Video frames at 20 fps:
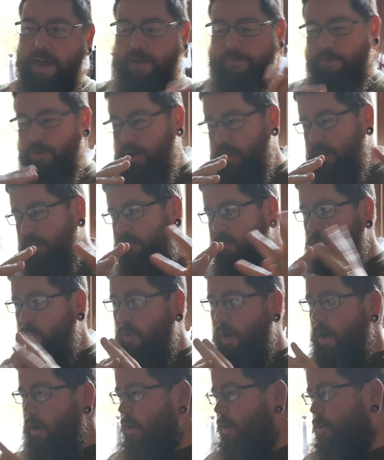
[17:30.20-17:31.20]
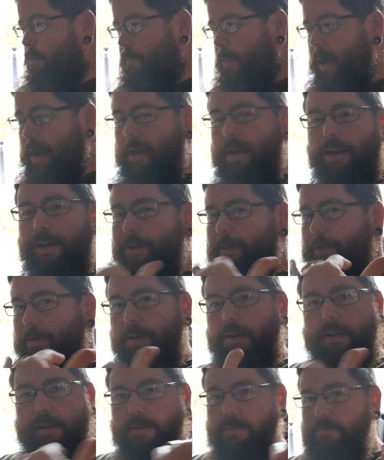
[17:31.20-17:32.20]
If you need 200, you pay...
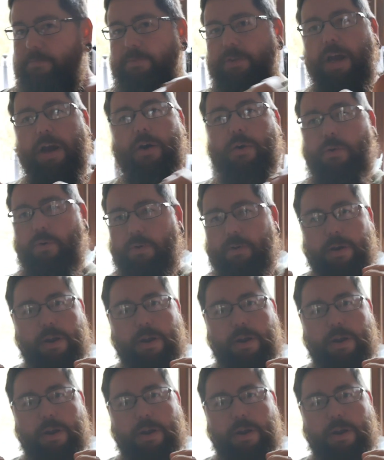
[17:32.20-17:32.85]
No.